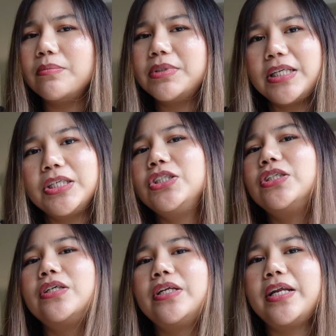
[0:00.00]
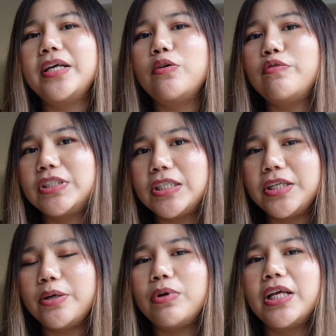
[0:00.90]
station, and then
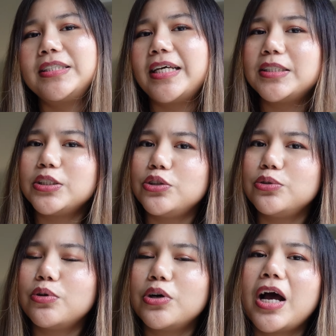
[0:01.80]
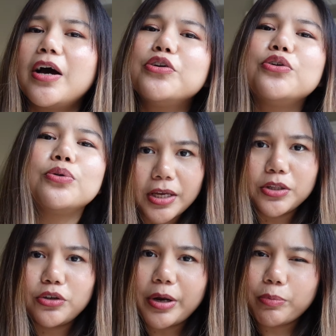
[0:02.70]
obviously they will assess you on how you
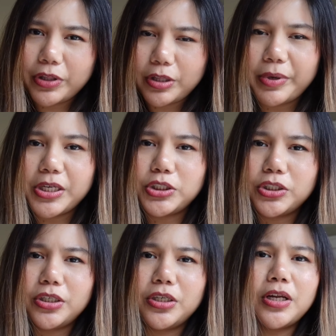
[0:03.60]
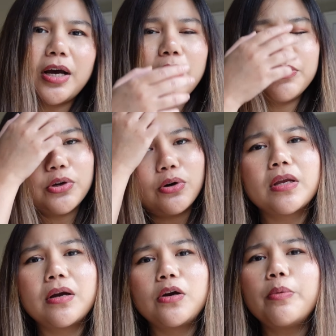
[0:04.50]
interact with the patient, how your
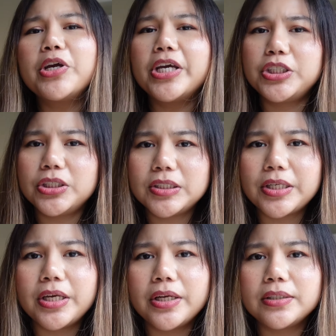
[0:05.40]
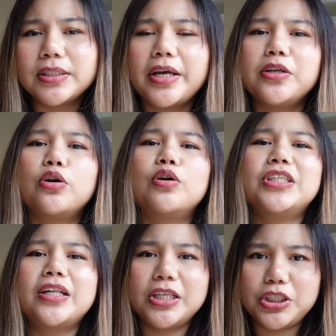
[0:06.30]
communication skills and your
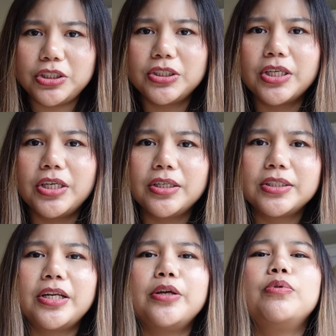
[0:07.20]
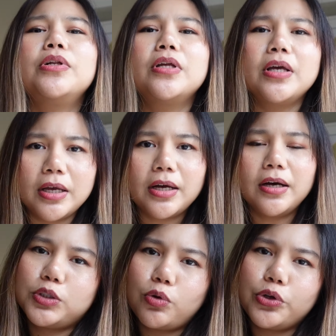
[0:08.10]
consultation skills, and they will
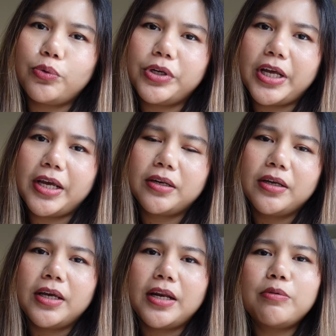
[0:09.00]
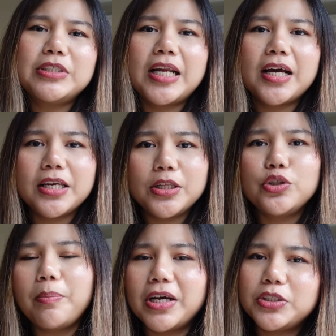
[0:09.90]
score you on that. And I was lucky
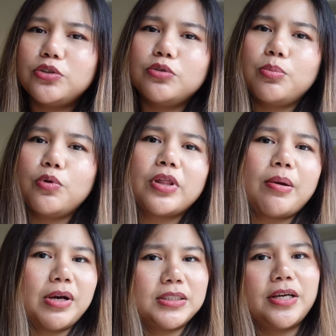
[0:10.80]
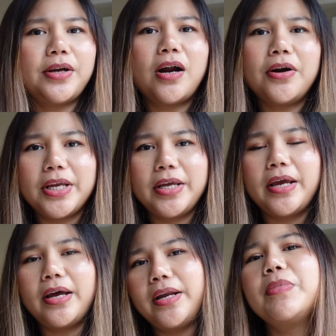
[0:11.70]
to pass through both
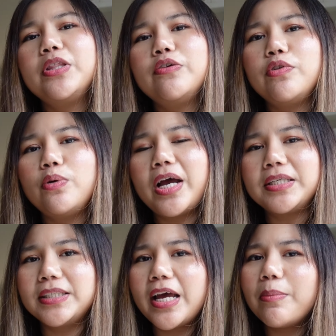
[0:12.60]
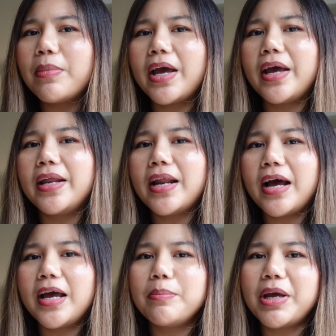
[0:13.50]
MSRA and interview exam, and
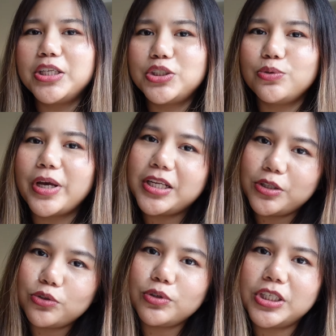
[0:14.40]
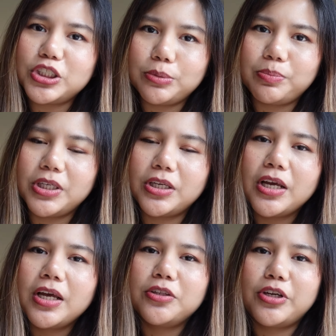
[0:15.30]
I managed to get into the GP
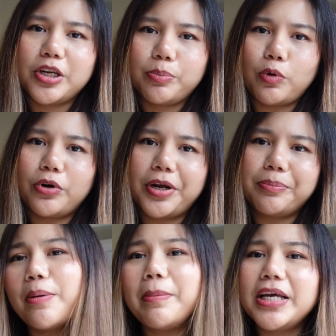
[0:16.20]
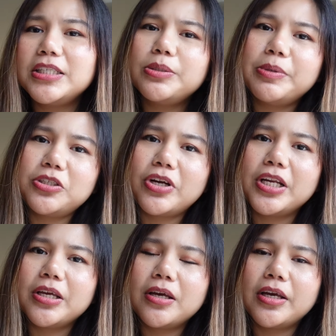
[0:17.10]
training program. My GP
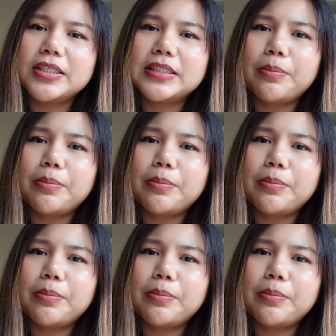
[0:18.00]
training is